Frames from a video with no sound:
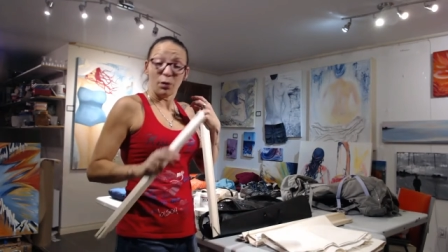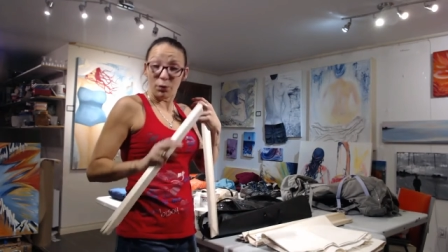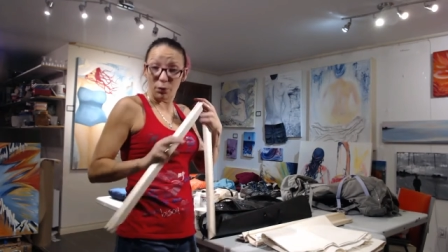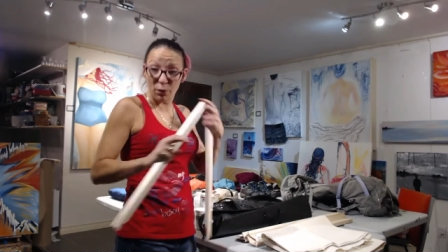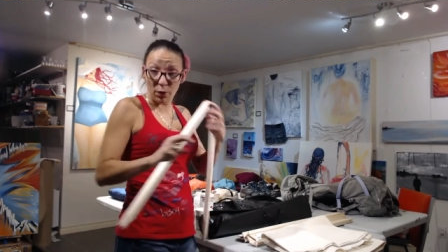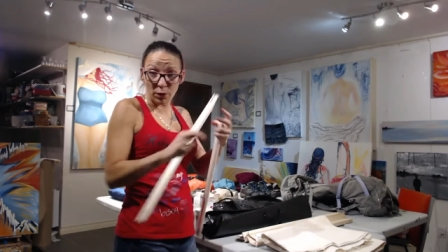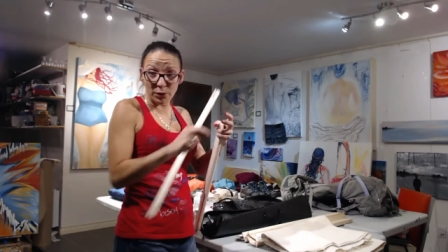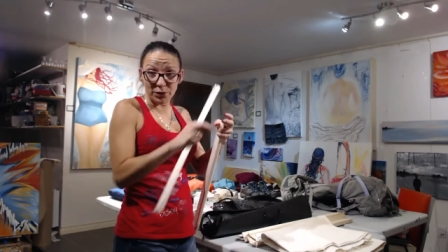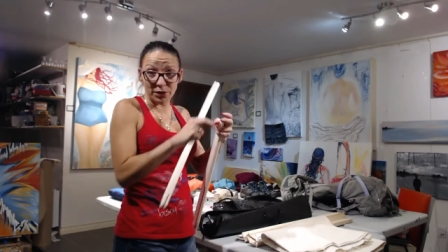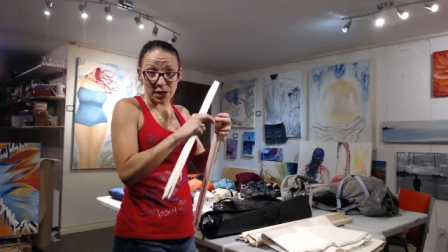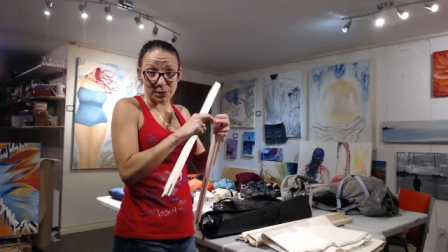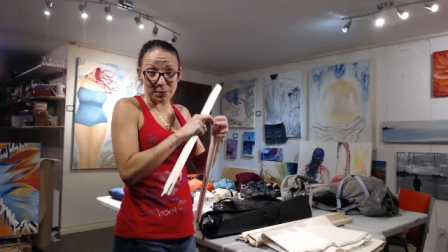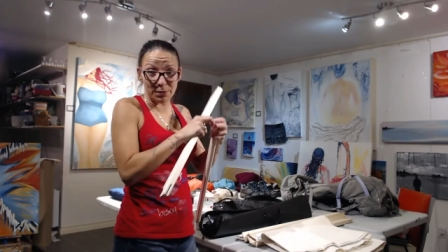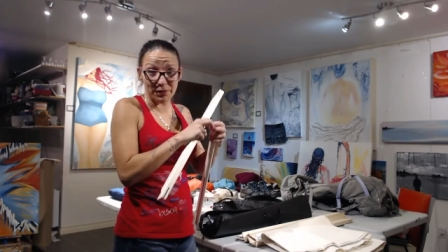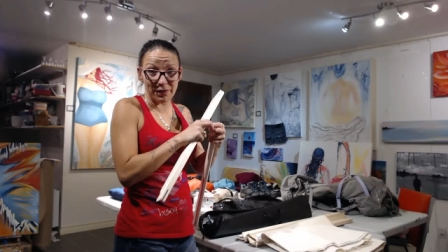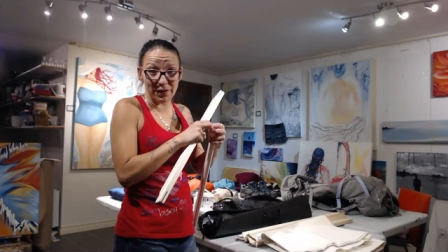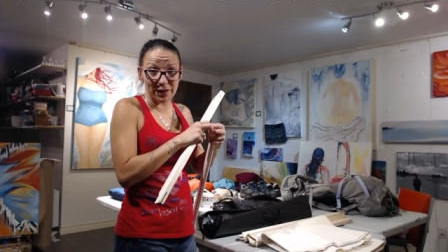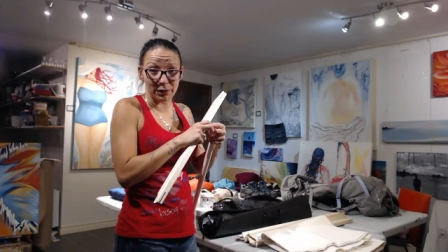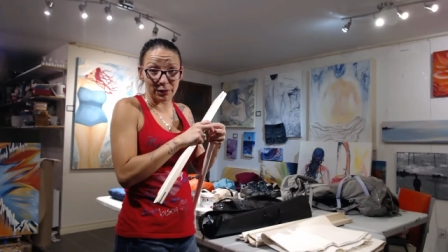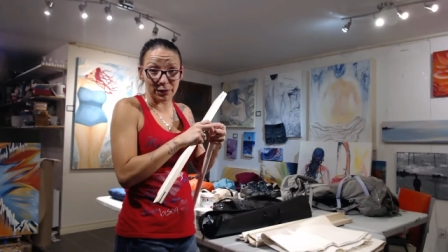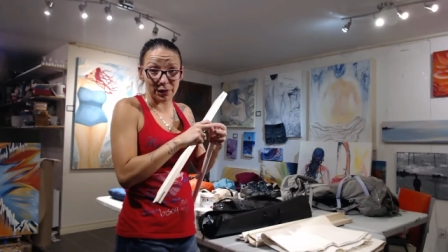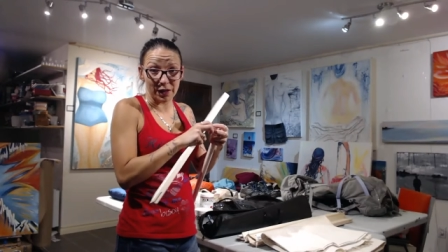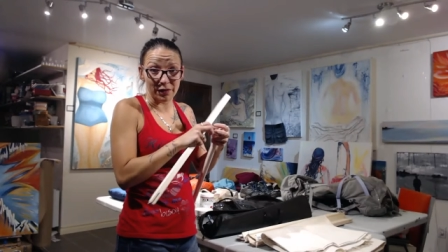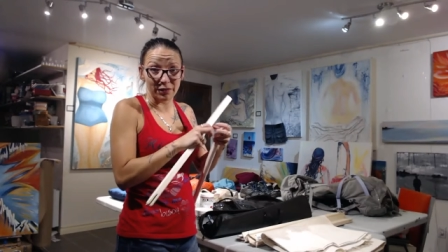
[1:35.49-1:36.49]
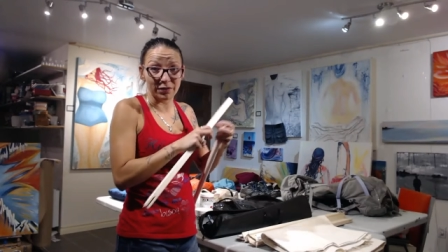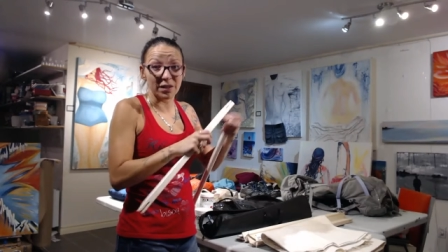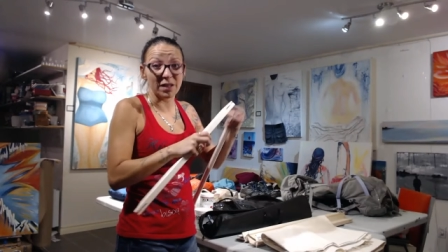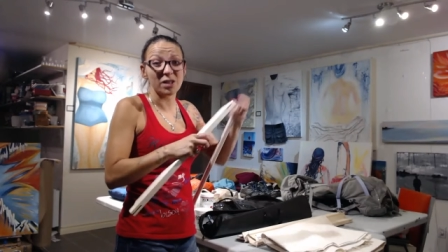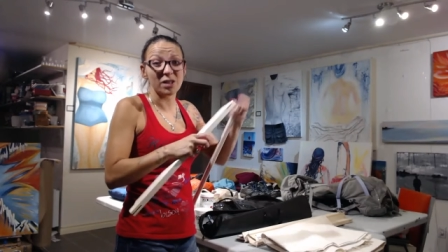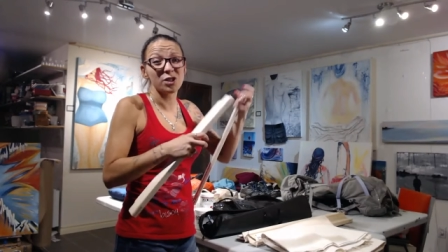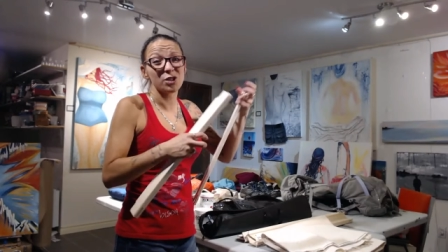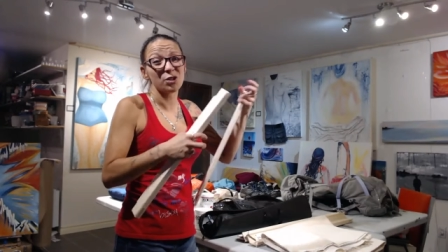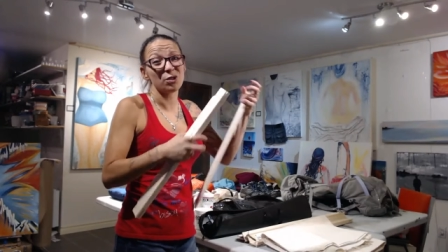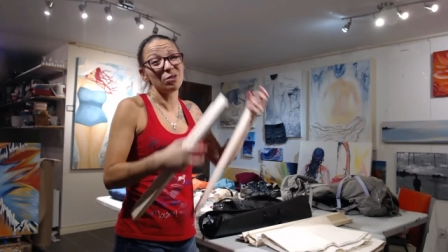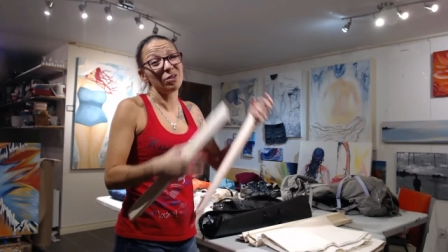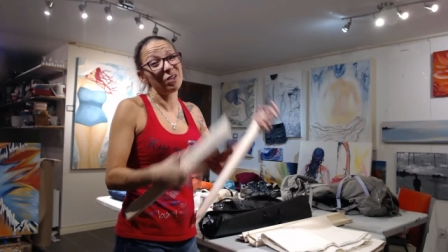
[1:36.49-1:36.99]
Rolled up if they don't have
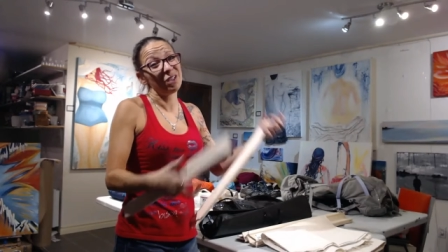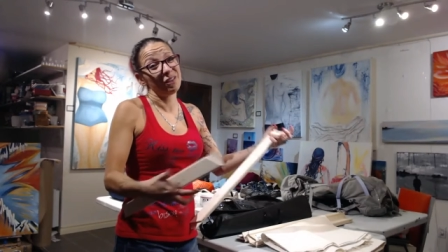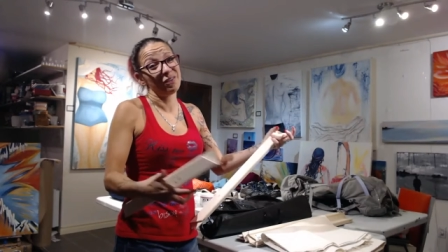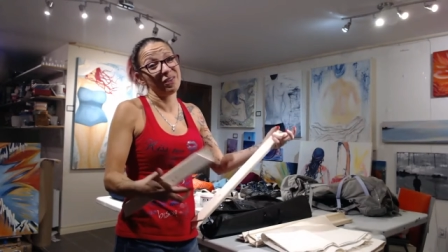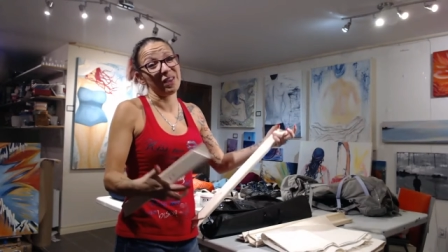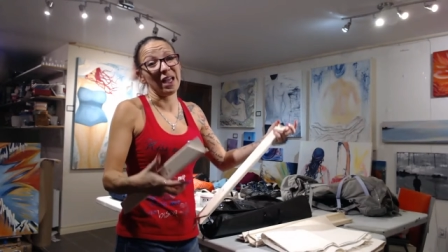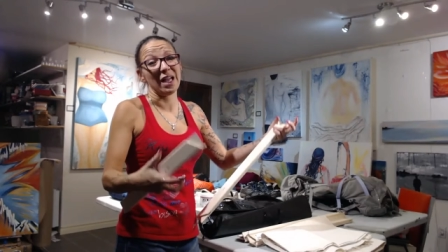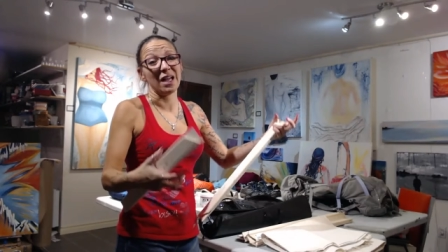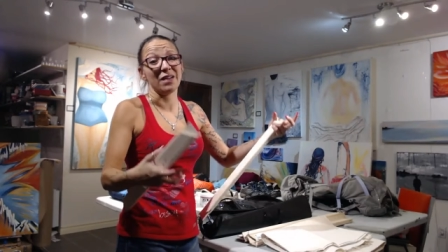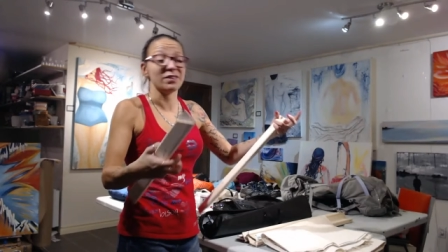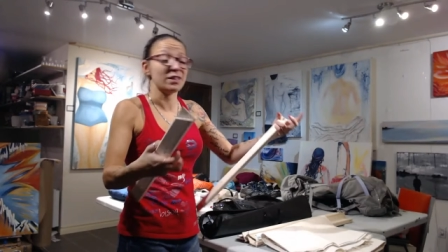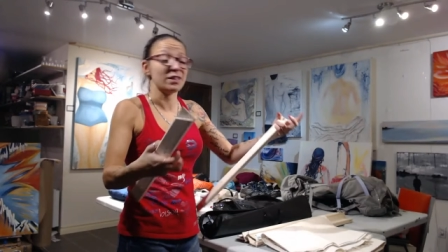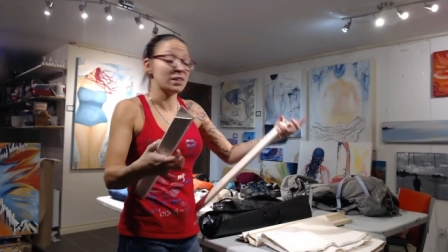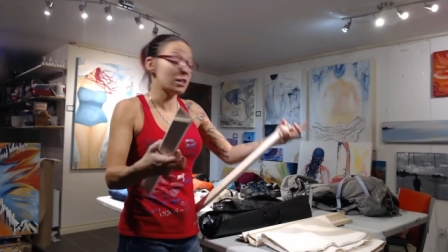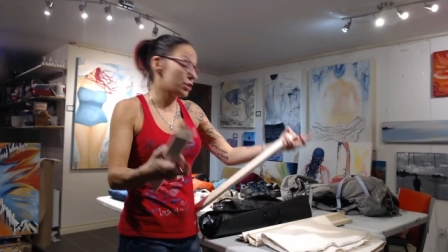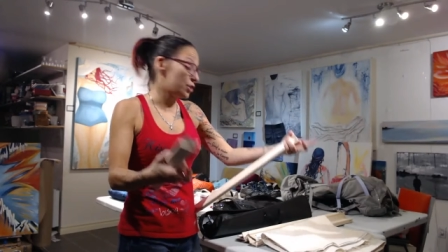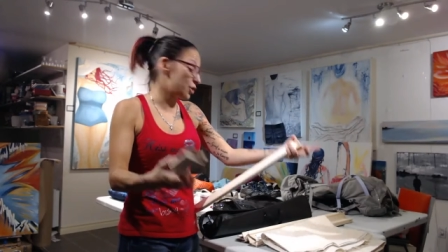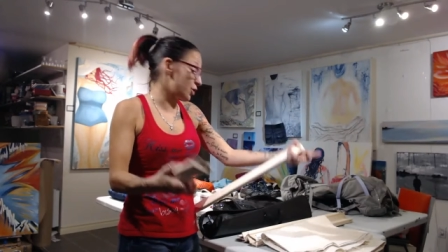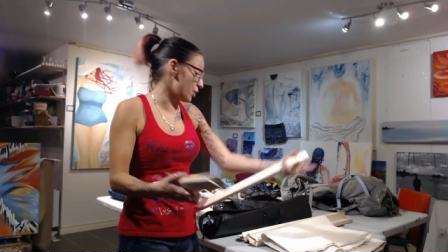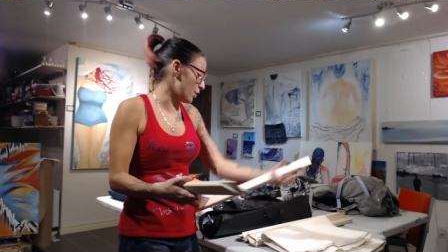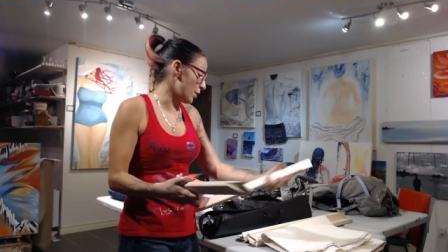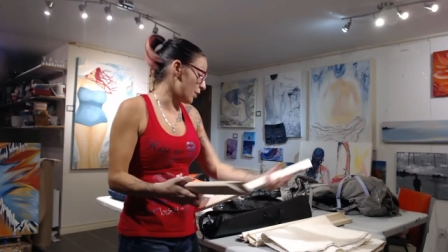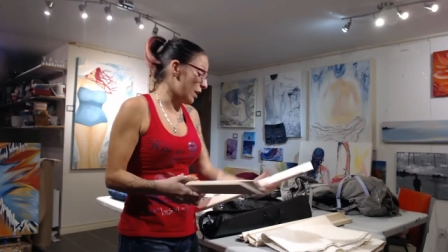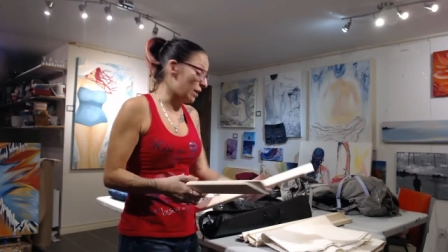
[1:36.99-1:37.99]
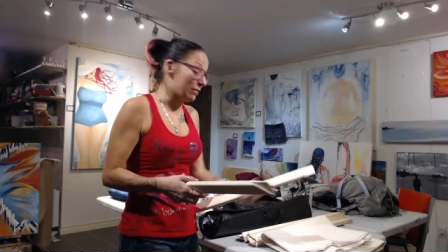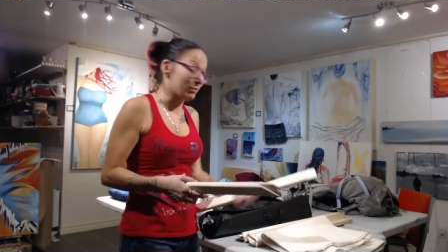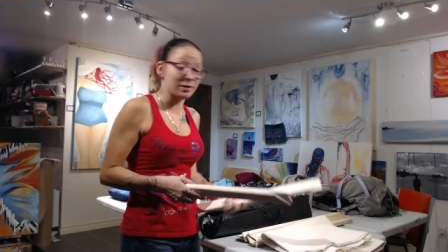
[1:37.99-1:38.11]
texture. If they have texture,